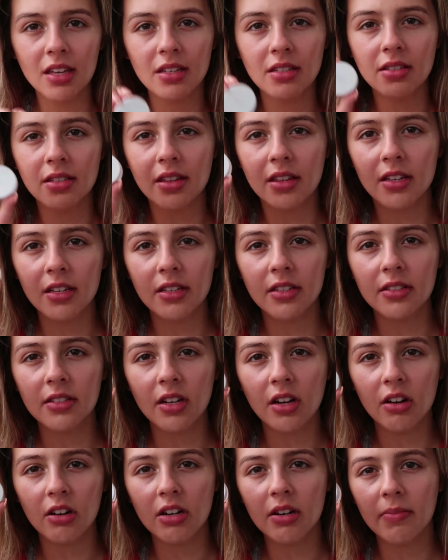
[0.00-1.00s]
is
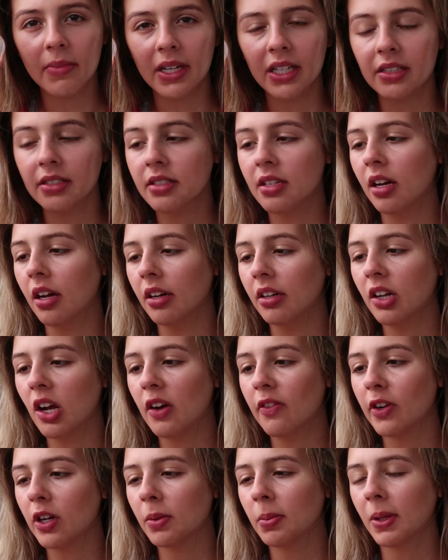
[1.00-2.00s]
this RMS
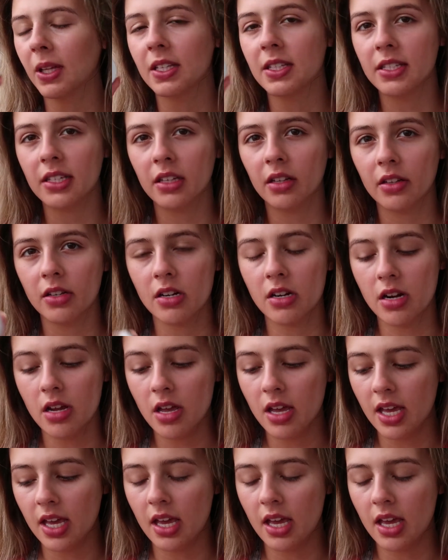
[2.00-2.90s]
Uncover Concealer,